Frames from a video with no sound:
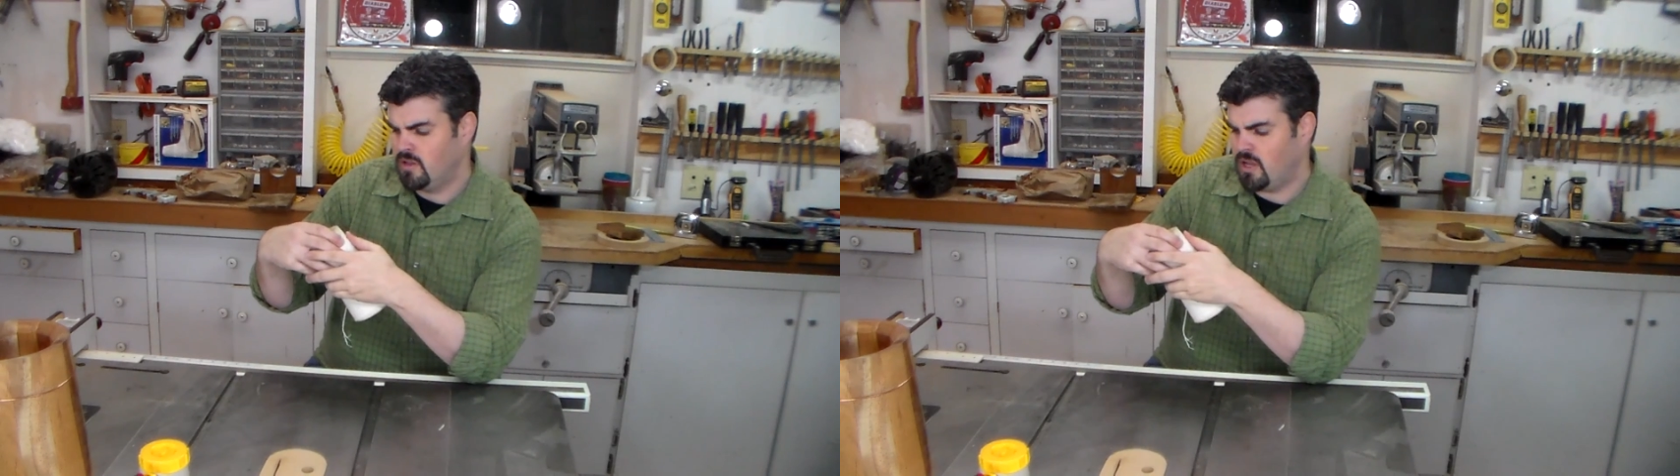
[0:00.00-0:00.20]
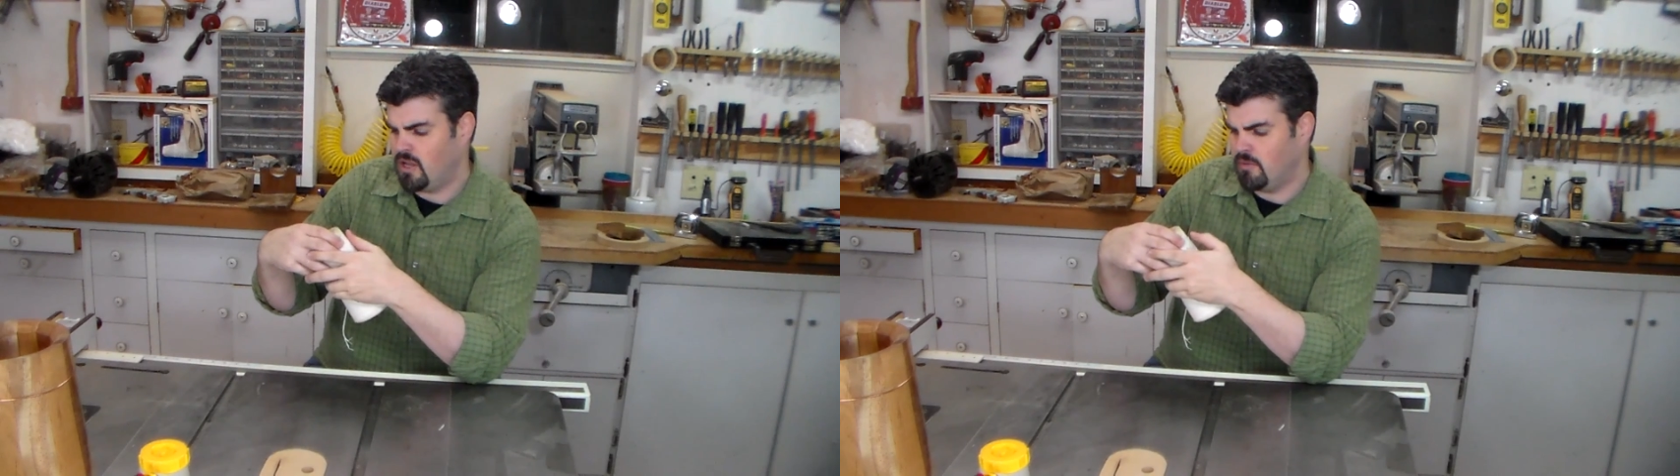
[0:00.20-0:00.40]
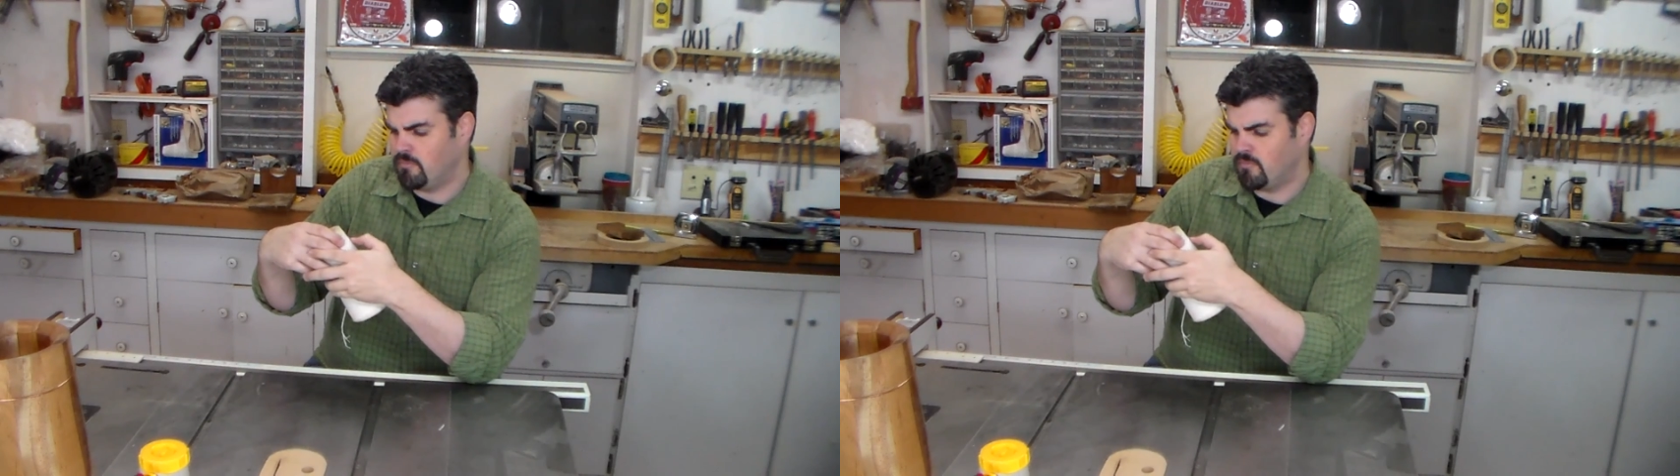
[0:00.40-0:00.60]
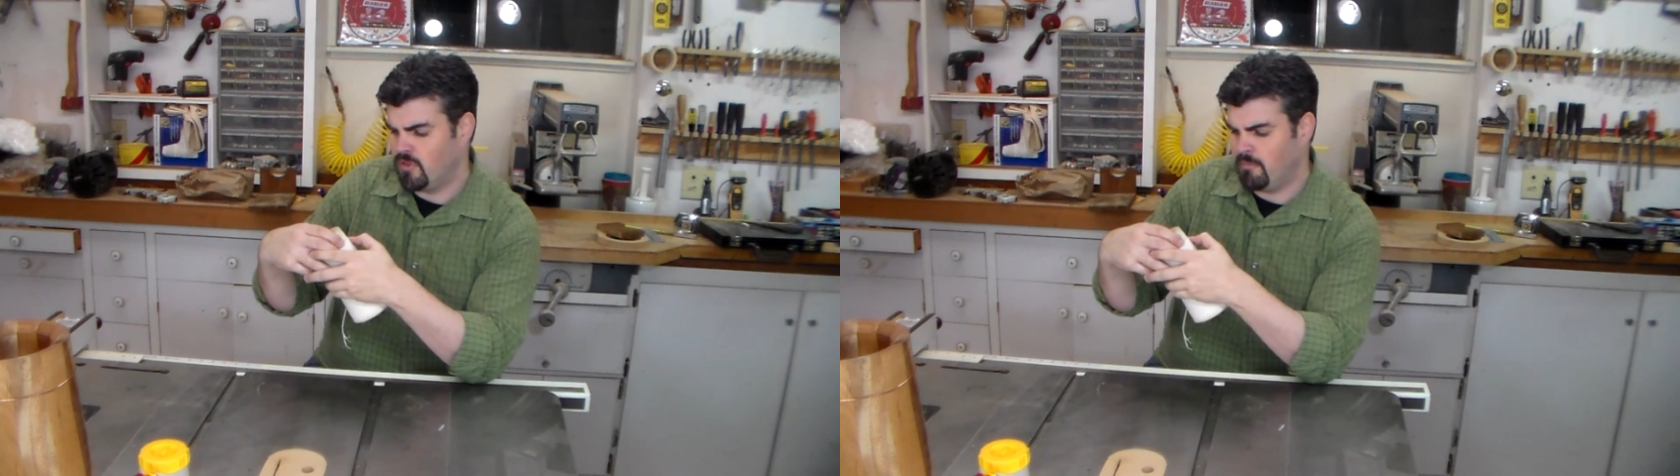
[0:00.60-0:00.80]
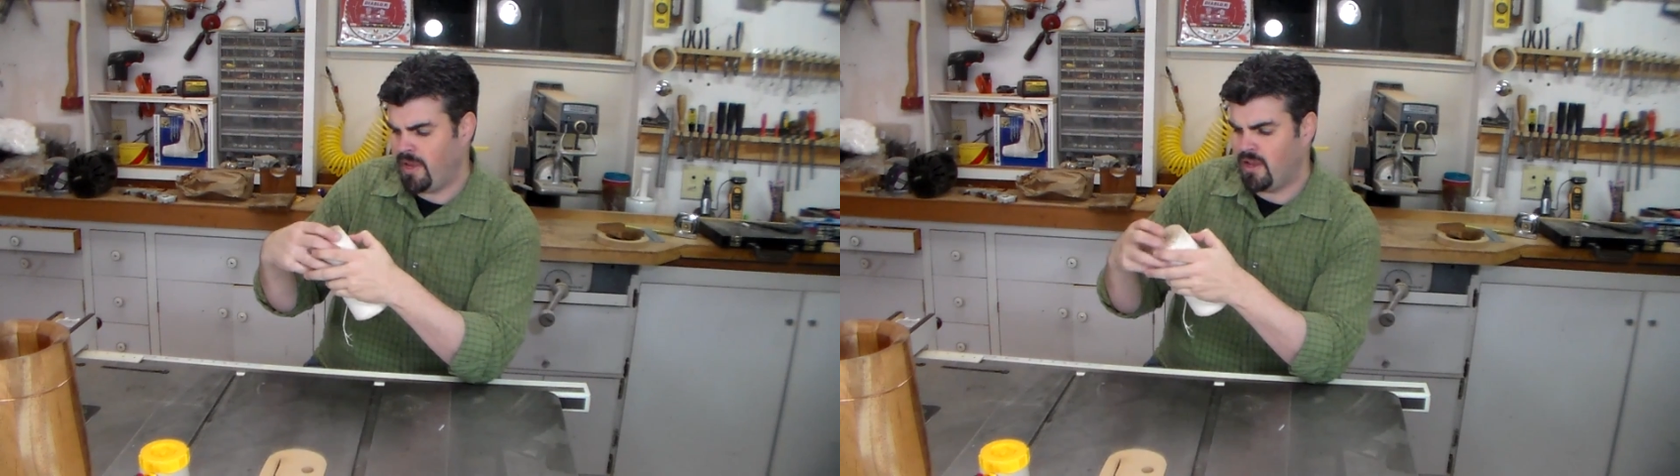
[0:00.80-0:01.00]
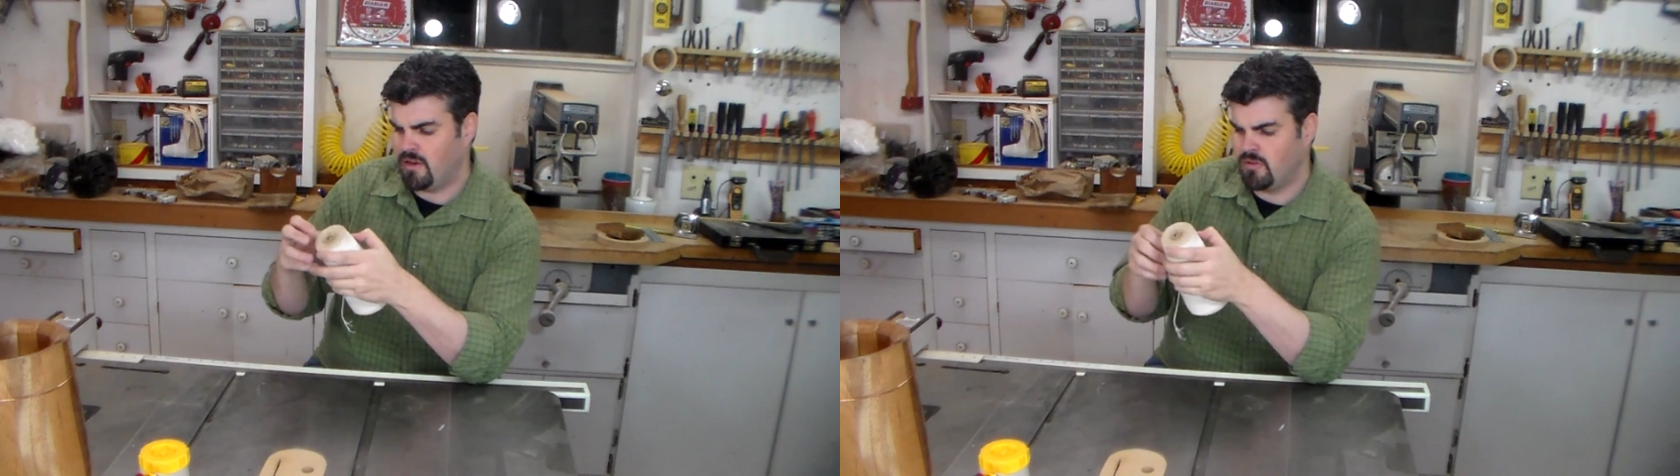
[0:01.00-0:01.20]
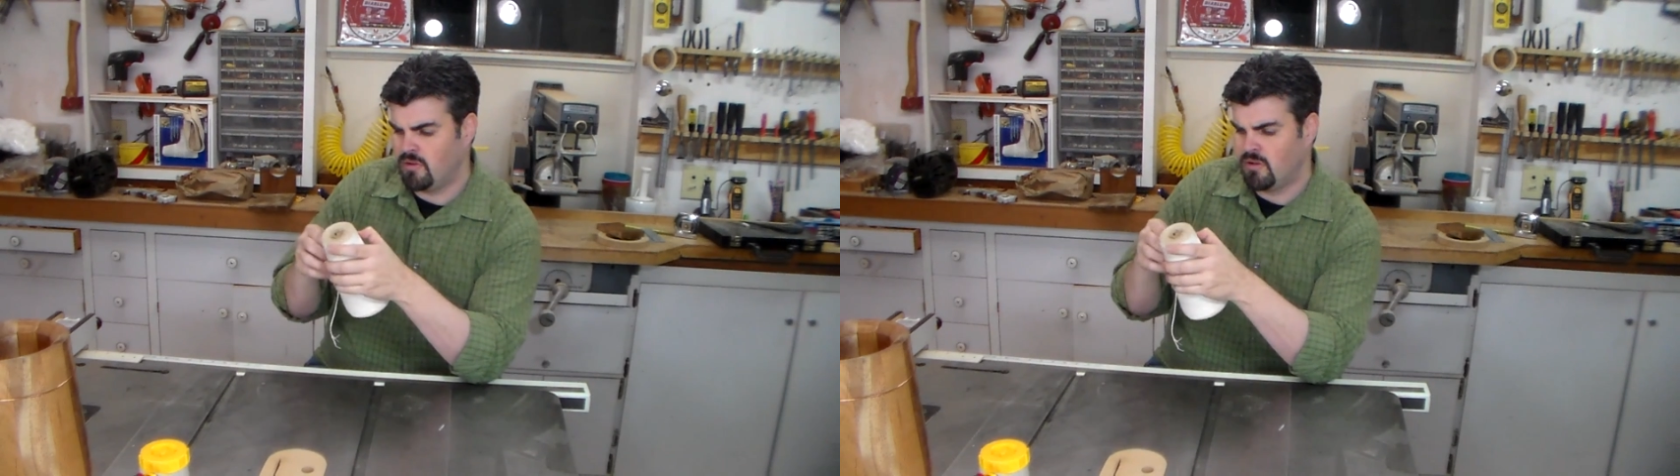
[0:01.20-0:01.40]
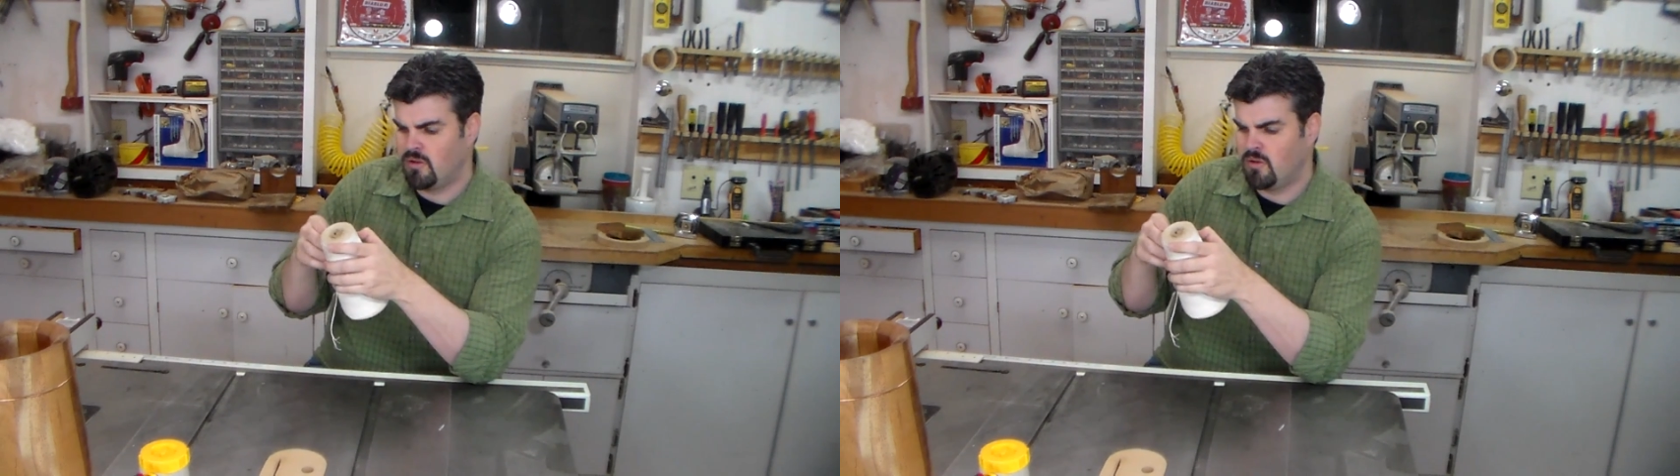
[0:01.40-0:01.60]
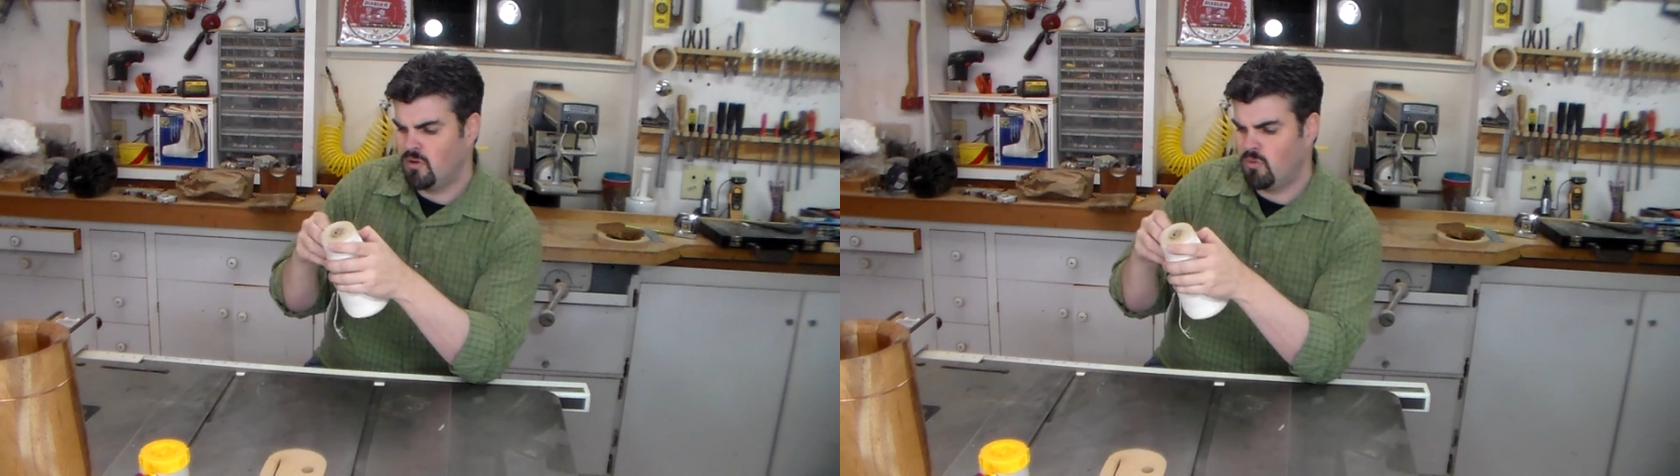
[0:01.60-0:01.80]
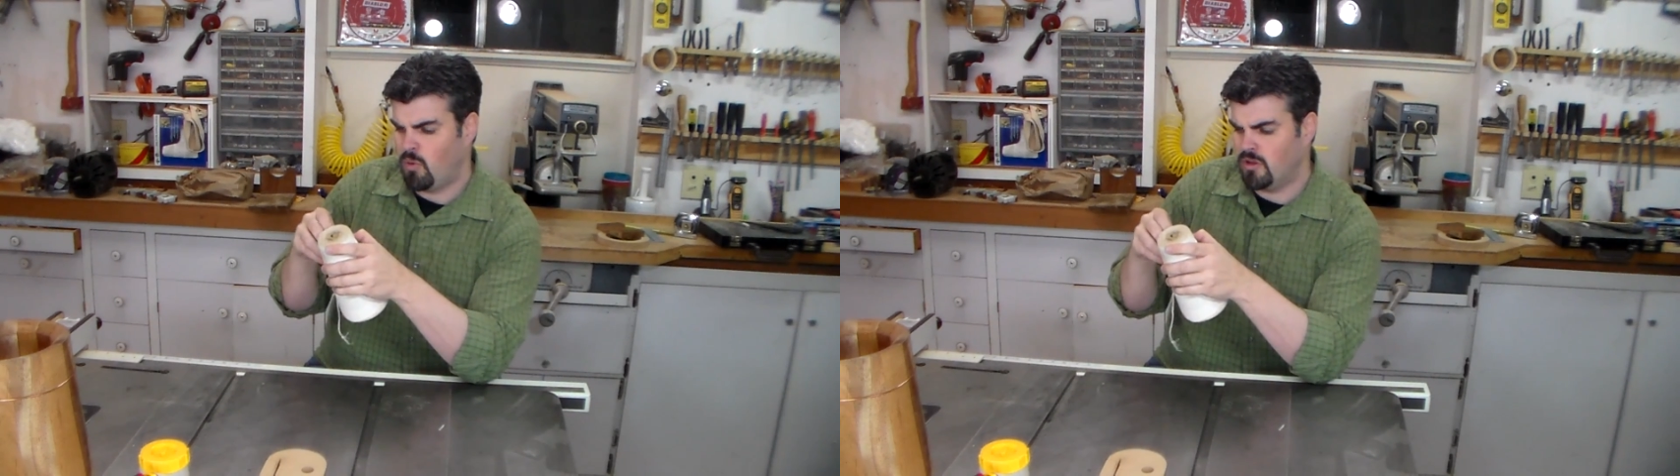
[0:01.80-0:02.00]
The man
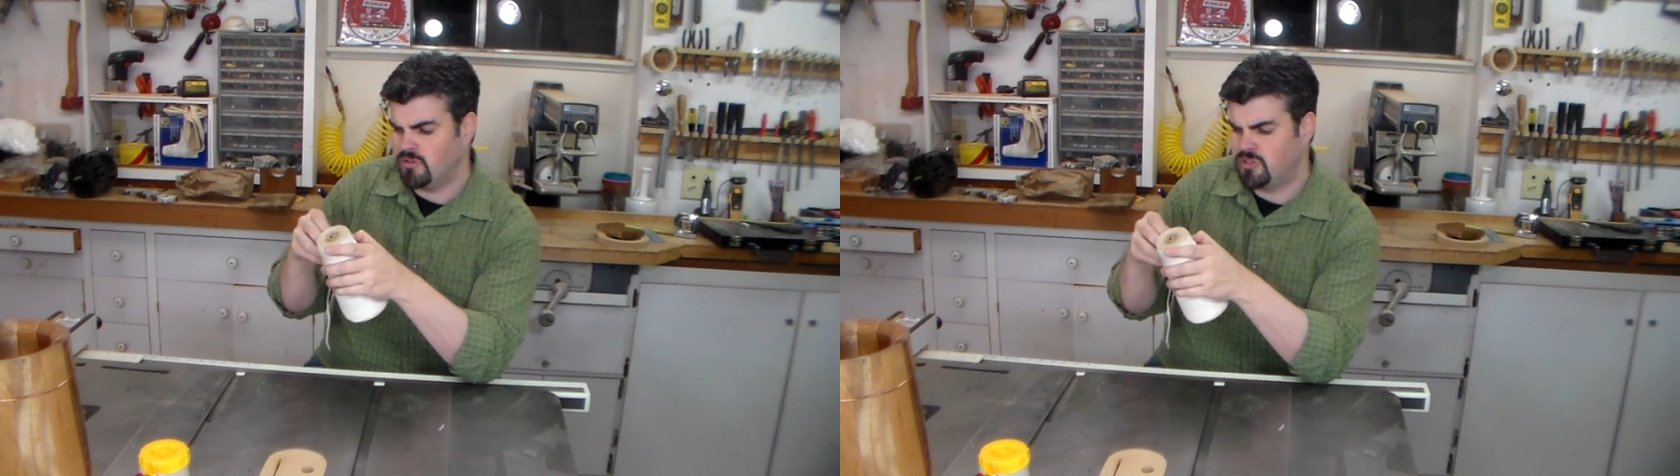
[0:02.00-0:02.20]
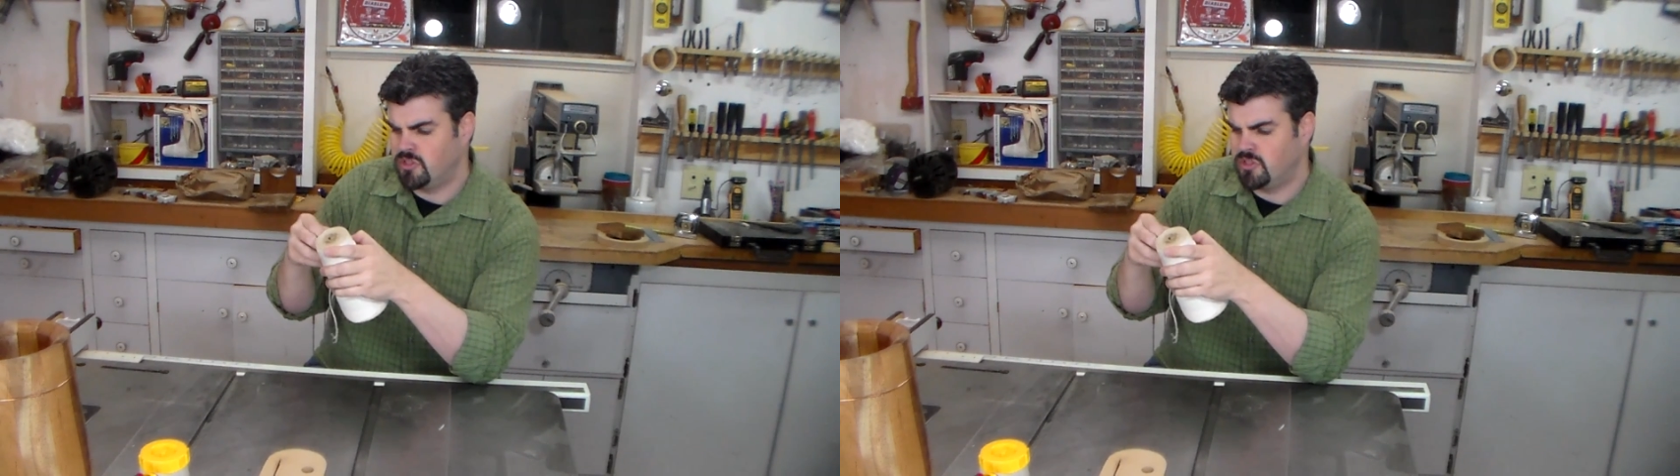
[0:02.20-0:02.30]
was